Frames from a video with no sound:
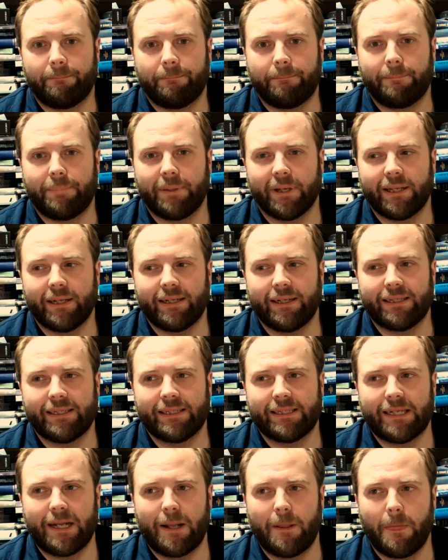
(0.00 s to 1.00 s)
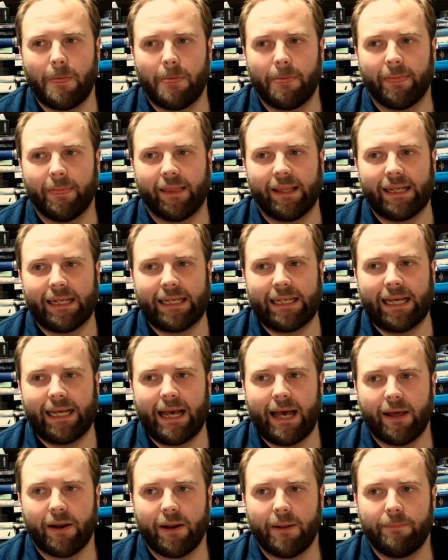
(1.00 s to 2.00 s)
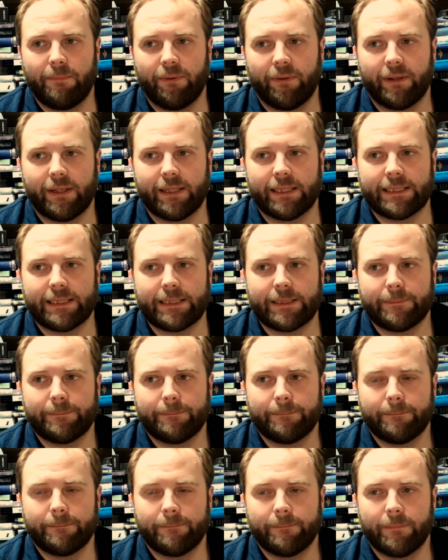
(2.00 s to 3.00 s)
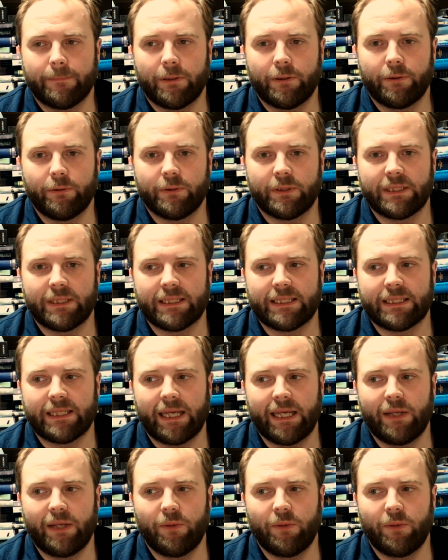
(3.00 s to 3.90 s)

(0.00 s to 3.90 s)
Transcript: But how do I put this? Who's to say